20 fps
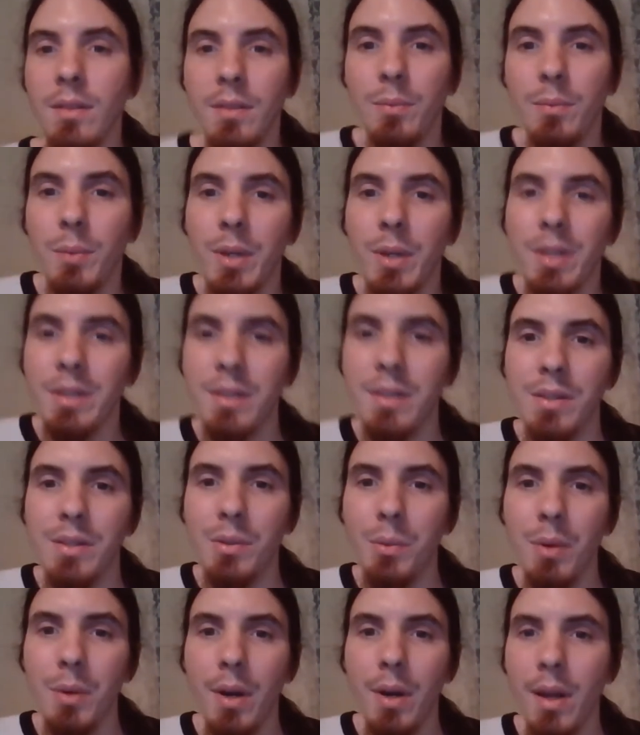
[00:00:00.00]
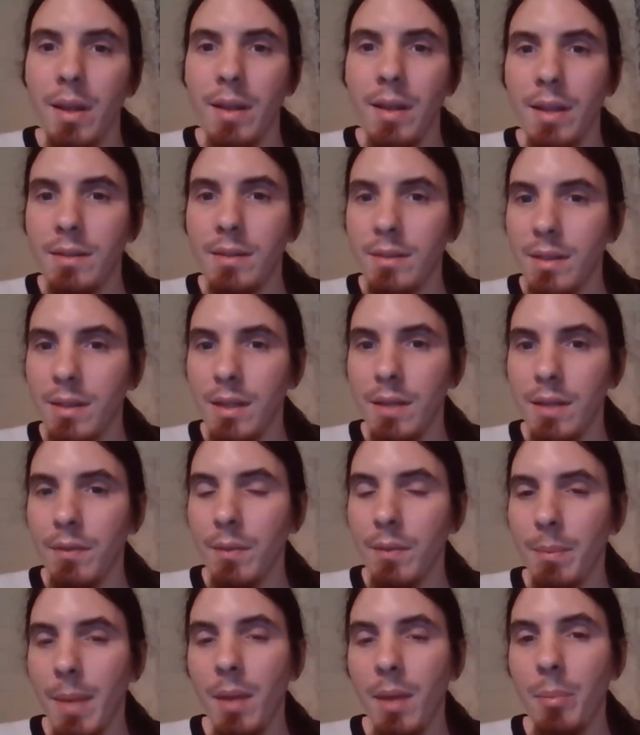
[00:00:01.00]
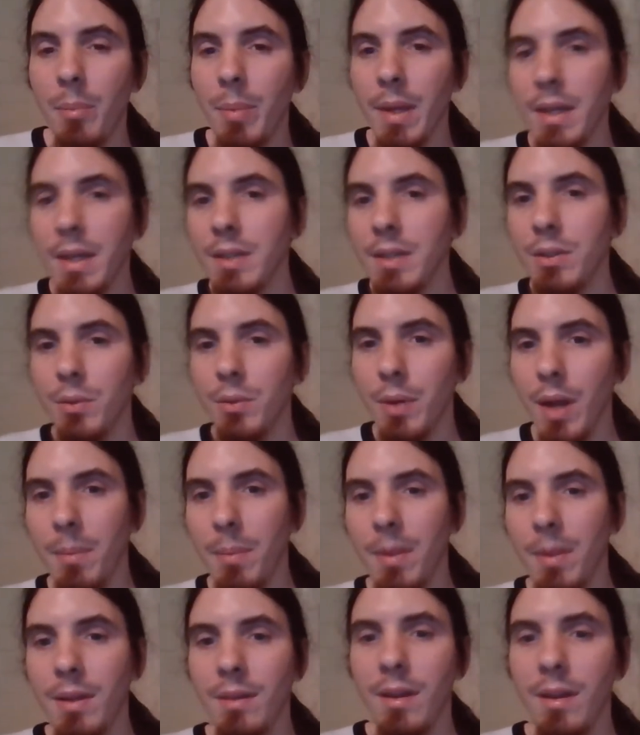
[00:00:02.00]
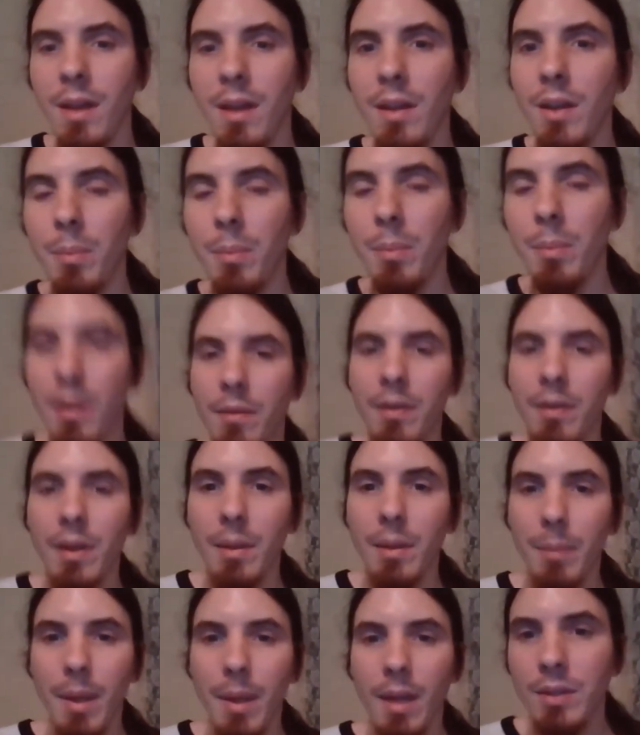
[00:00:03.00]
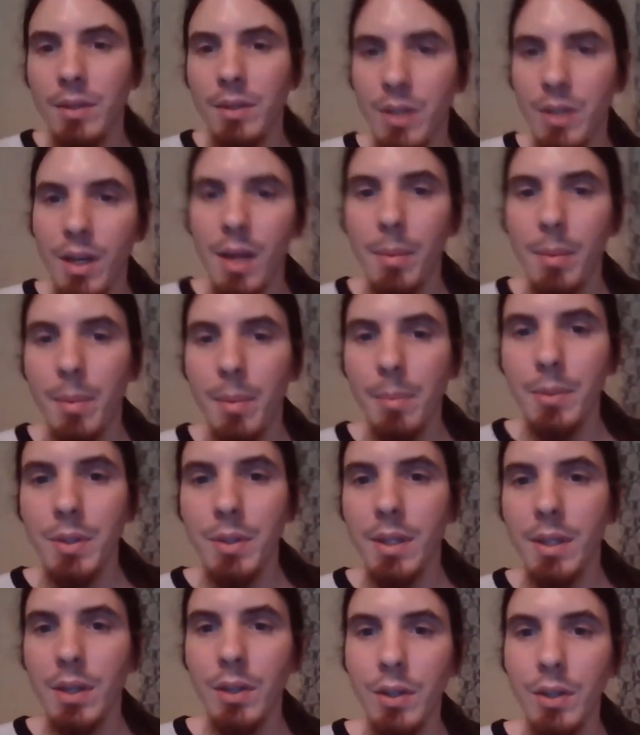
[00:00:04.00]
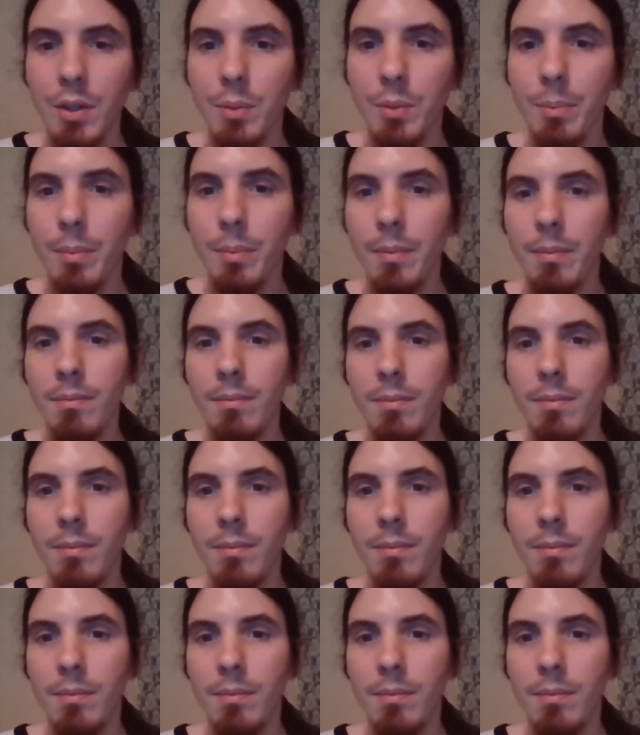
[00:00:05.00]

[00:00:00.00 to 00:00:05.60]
weird story that didn't even make a big story. I mean, hello, I'm not fucking making shit up. I'm just telling you